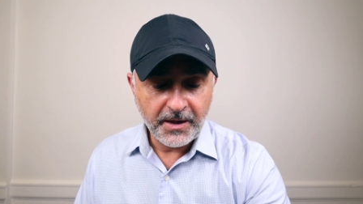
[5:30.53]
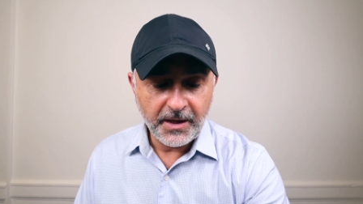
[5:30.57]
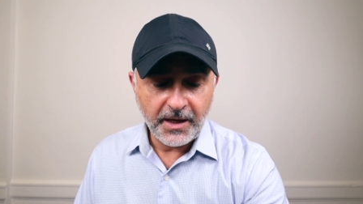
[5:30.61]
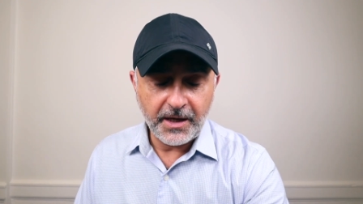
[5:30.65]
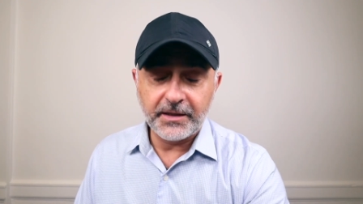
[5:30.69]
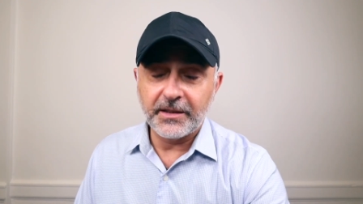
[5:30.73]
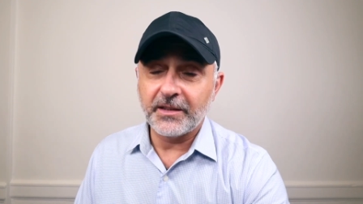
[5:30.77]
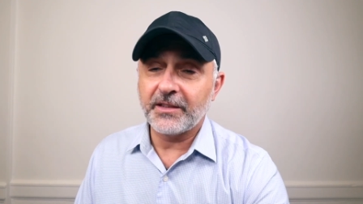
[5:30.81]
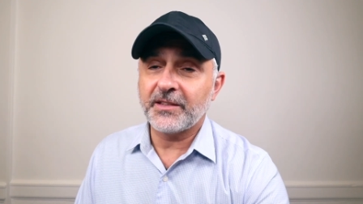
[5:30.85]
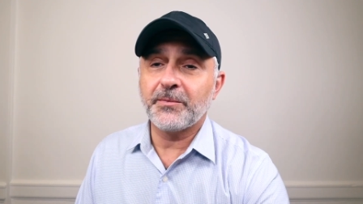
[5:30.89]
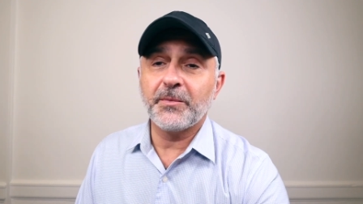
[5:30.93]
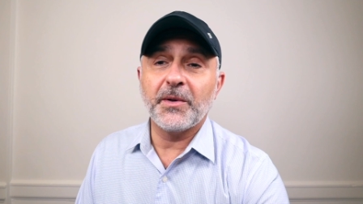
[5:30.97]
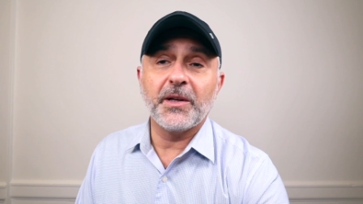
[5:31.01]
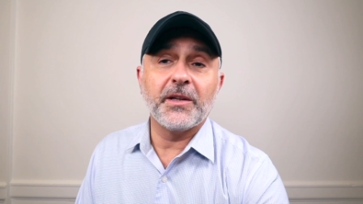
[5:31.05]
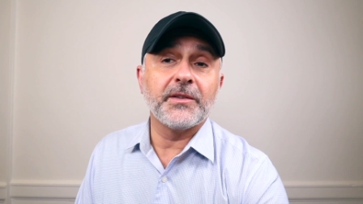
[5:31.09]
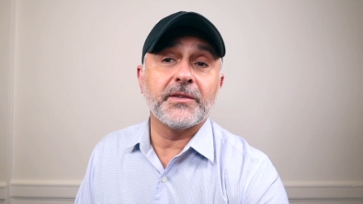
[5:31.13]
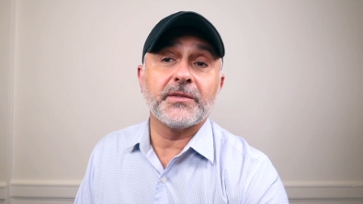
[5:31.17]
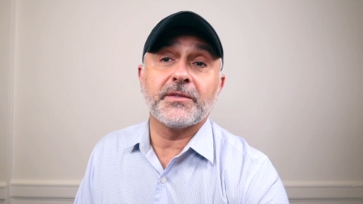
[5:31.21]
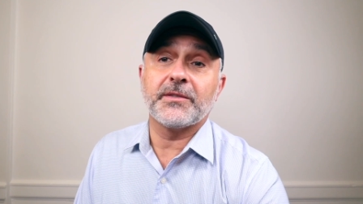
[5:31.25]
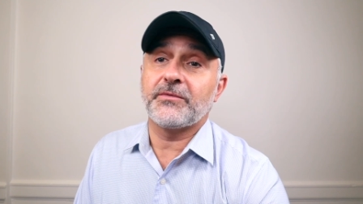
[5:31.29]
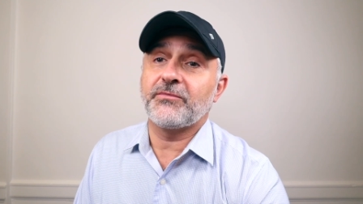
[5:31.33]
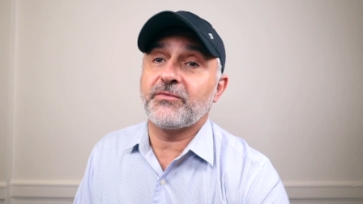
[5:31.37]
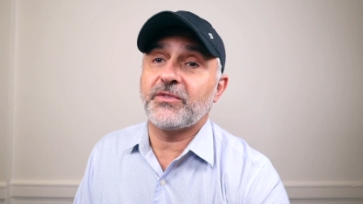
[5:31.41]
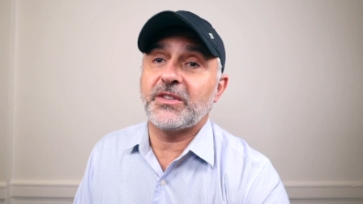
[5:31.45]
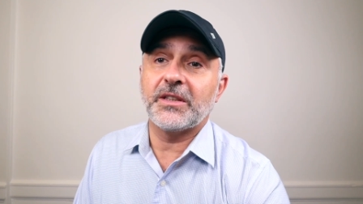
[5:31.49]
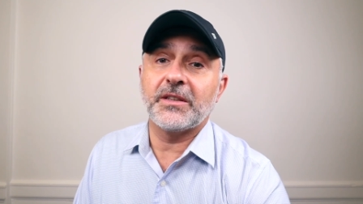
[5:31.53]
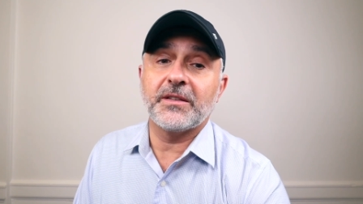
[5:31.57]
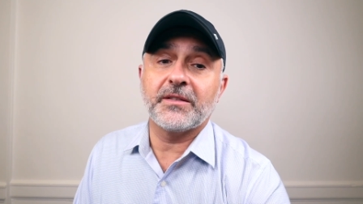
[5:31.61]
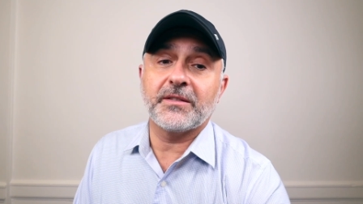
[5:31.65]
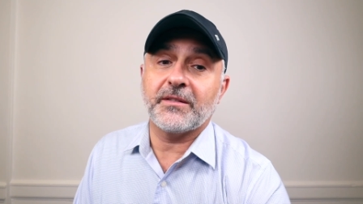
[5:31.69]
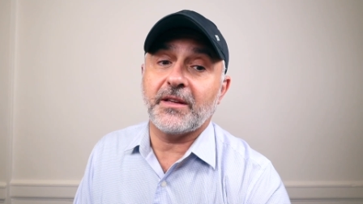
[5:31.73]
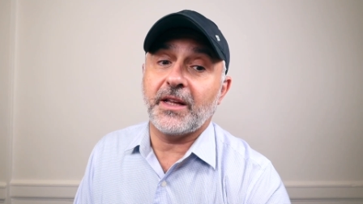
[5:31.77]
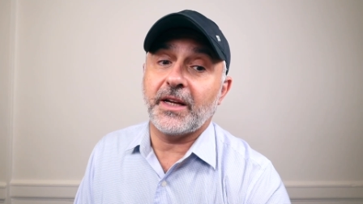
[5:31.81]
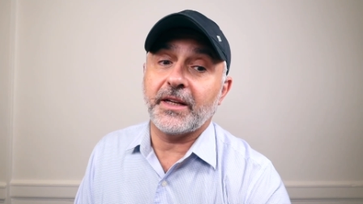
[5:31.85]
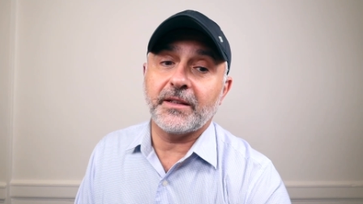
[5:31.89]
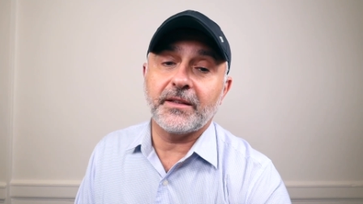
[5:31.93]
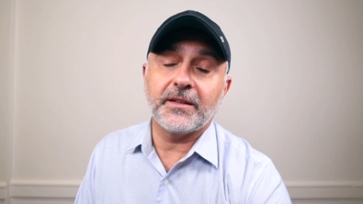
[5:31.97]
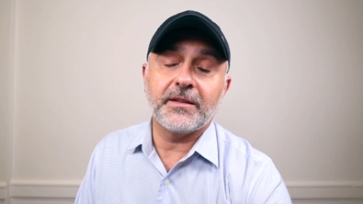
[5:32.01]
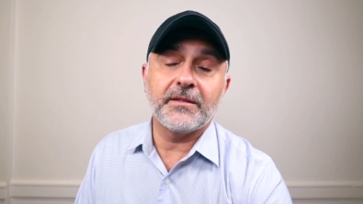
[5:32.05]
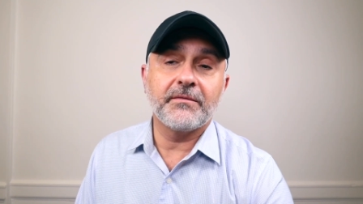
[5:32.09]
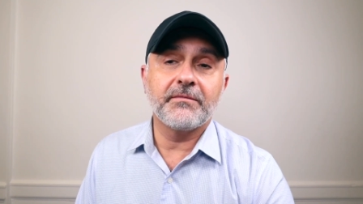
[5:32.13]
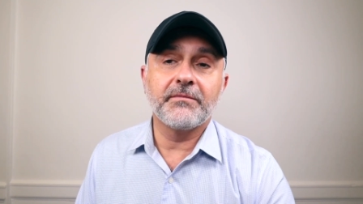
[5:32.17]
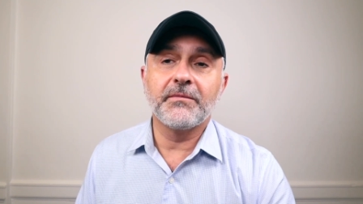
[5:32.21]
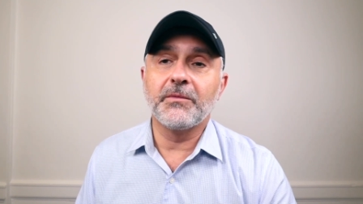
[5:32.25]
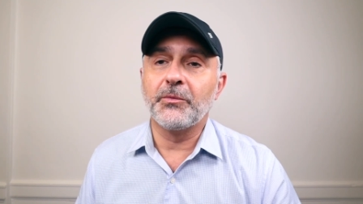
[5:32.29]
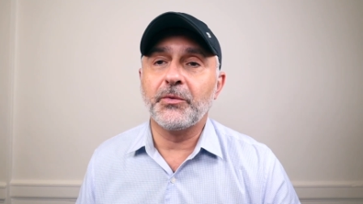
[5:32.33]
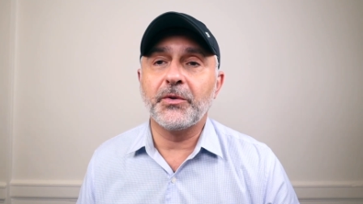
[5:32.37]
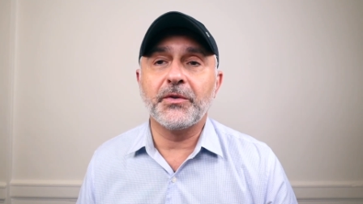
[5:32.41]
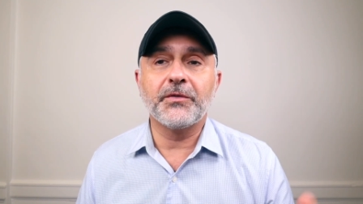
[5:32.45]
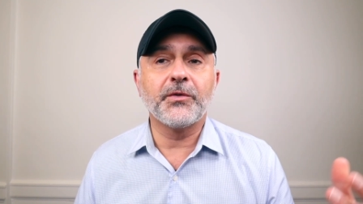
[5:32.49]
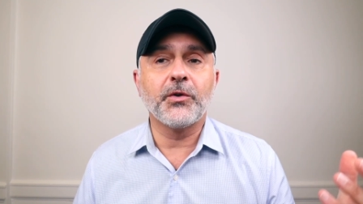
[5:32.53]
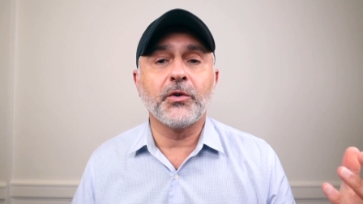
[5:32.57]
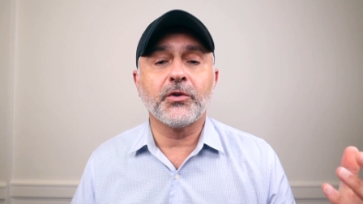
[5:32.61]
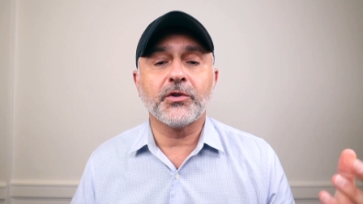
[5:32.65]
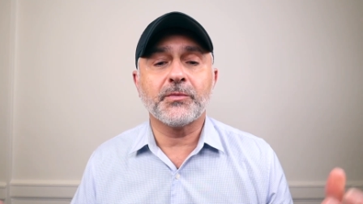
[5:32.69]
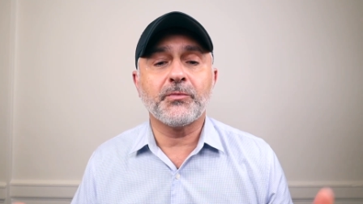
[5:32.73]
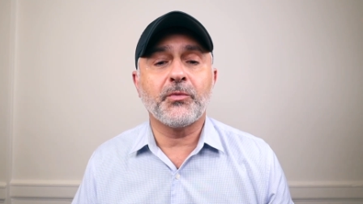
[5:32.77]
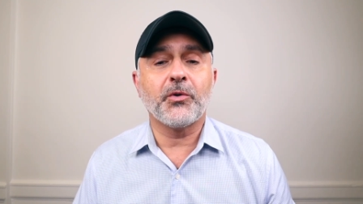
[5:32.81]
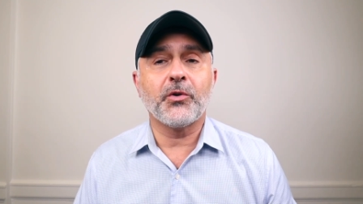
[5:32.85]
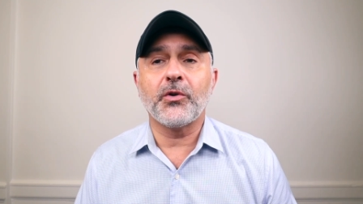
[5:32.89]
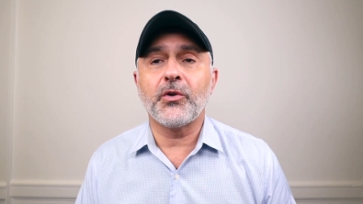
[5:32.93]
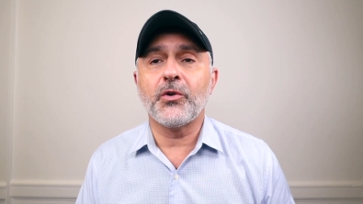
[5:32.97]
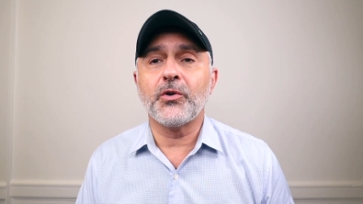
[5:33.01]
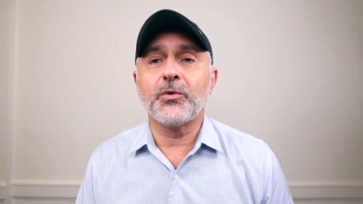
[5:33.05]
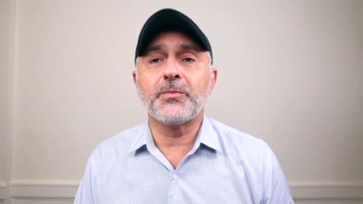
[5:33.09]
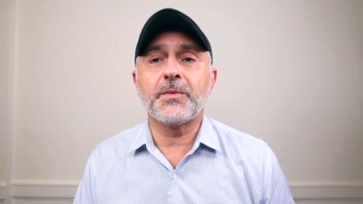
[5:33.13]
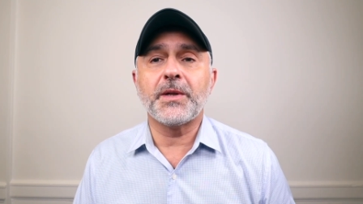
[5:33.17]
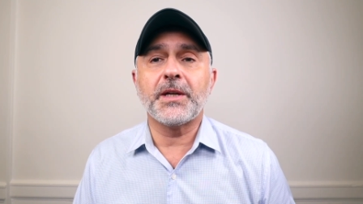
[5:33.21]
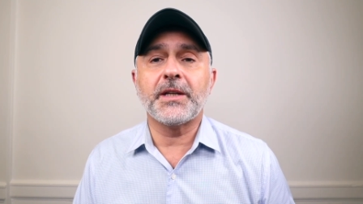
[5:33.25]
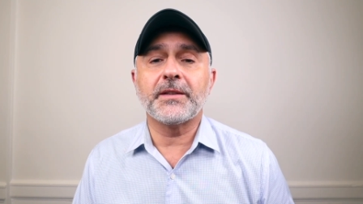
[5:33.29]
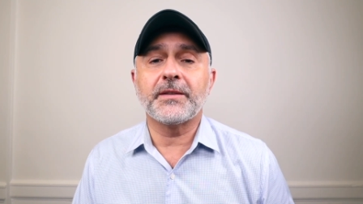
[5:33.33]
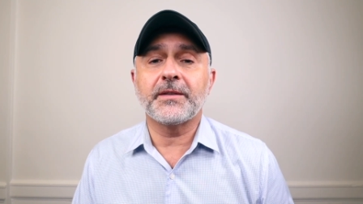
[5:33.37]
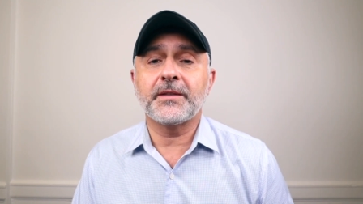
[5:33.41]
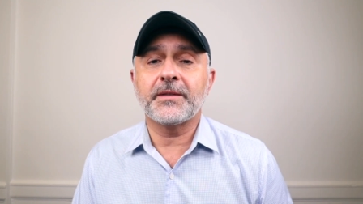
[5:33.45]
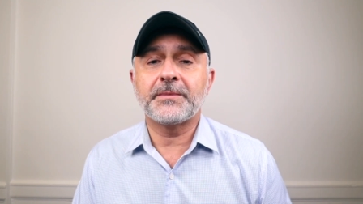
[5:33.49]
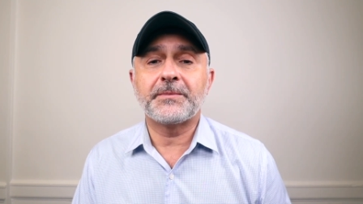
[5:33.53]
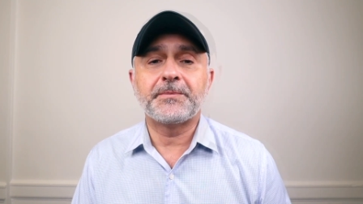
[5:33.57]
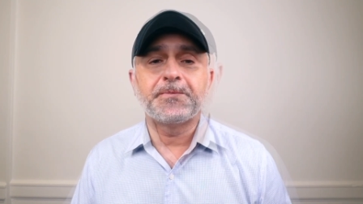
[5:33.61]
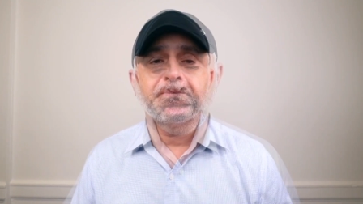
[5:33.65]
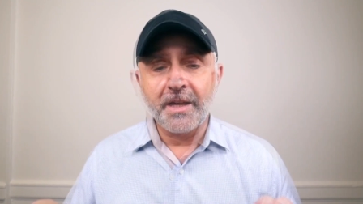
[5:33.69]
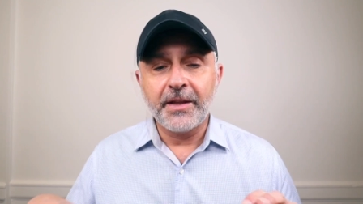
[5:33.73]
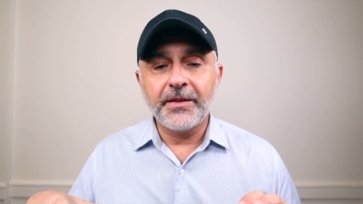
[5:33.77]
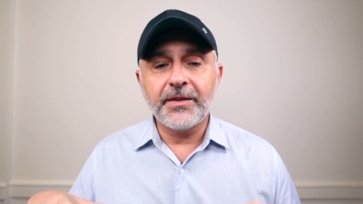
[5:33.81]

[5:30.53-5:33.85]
and it smells just like Reef Port Homme does.